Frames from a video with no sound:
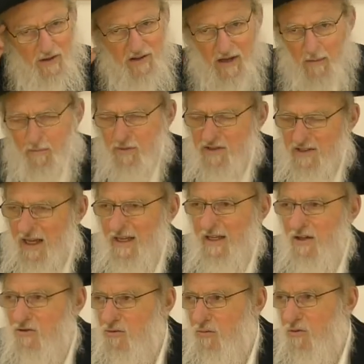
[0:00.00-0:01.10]
the temple is
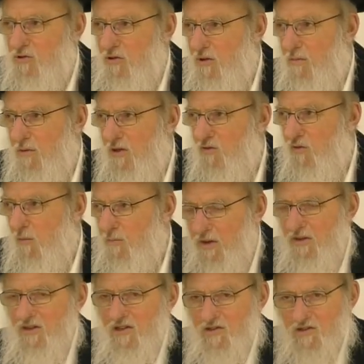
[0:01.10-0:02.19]
standing in Jerusalem, it's
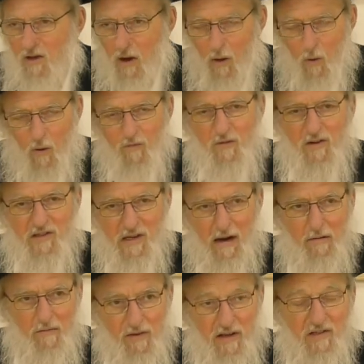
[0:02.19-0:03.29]
forbidden to offer a
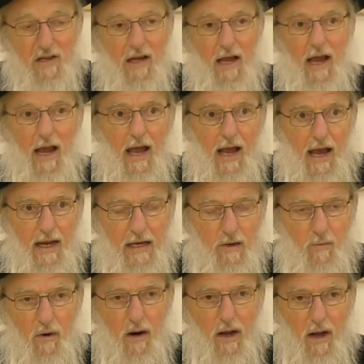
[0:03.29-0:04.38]
sacrifice
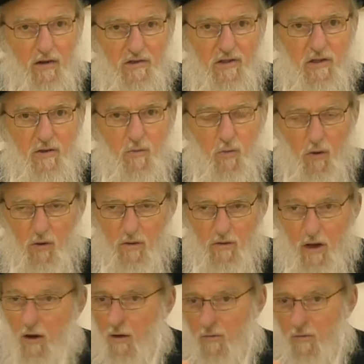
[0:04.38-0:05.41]
anywhere else in the world.